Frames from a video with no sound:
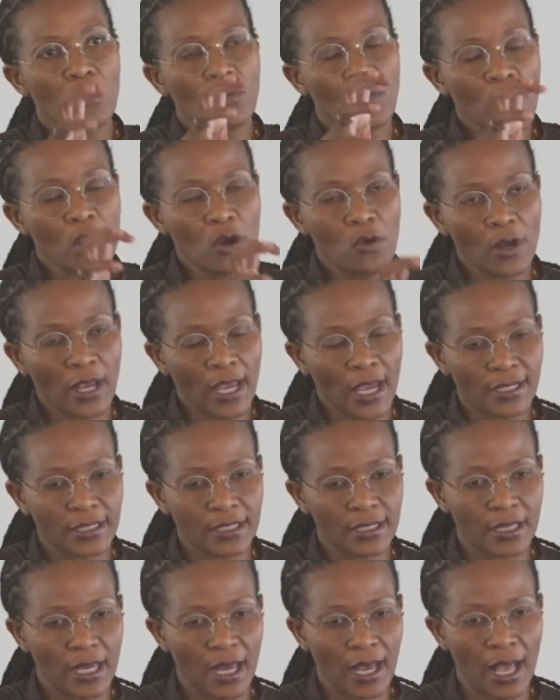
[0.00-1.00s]
we look at
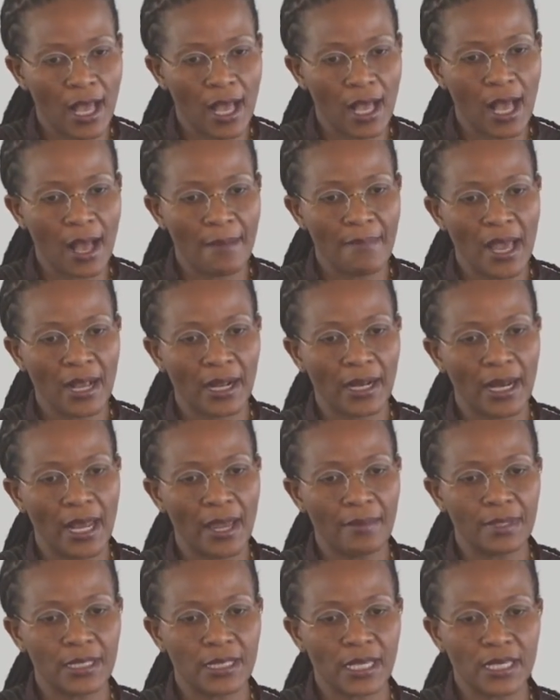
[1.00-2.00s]
the Rharhabe
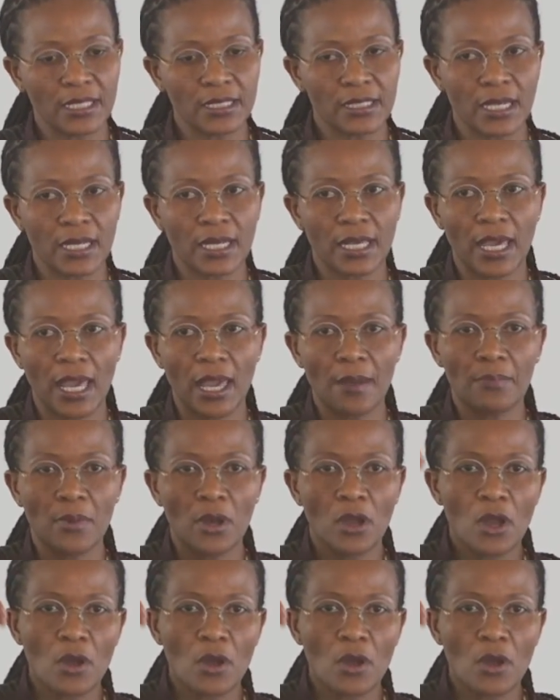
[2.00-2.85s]
claim in the Eastern Cape.